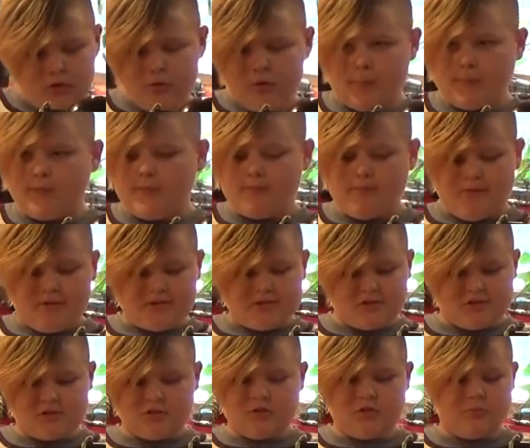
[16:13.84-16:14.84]
Do you want me to mix
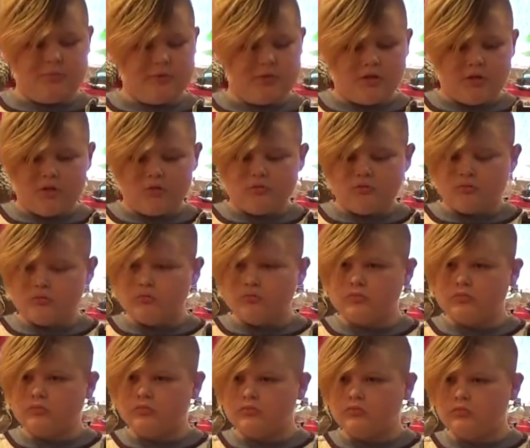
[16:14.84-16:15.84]
this a little bit
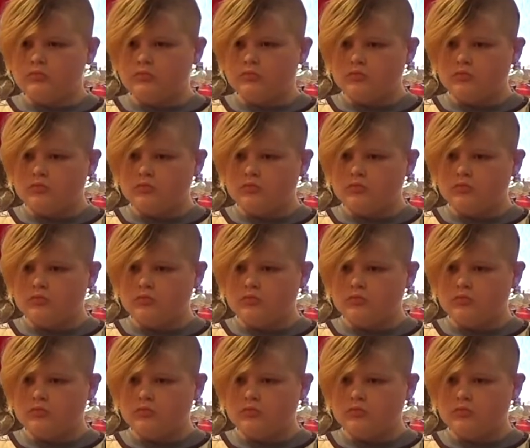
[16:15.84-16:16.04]
more?